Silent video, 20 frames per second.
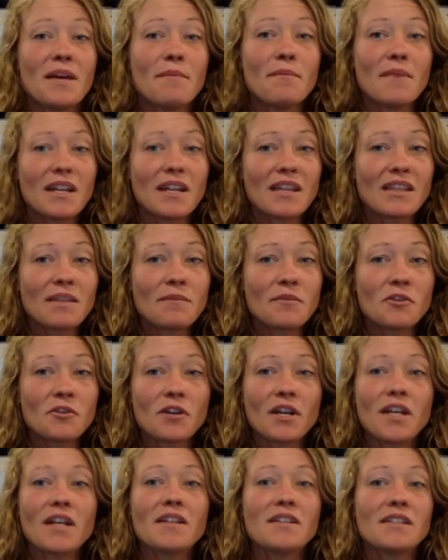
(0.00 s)
making them a
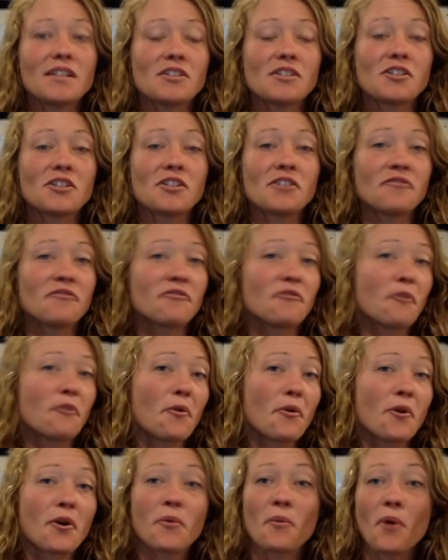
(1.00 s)
great addition
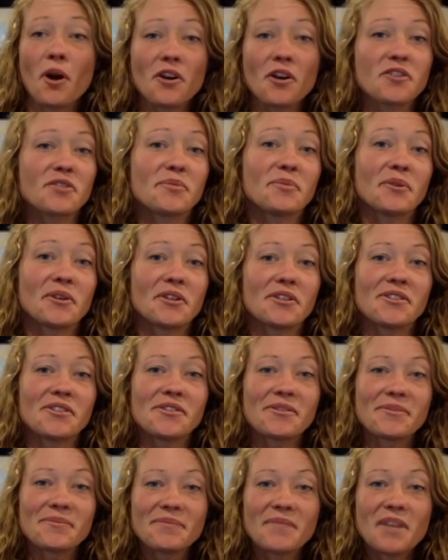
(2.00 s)
for water
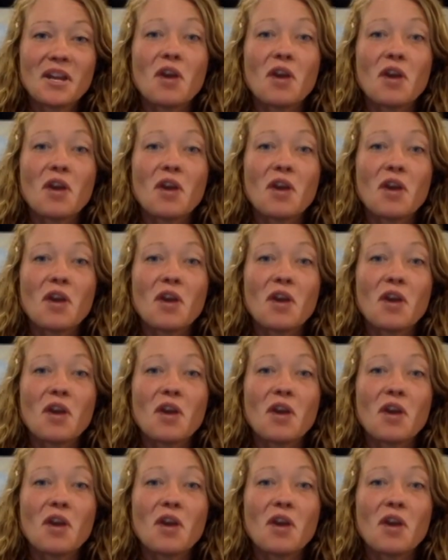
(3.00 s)
sports.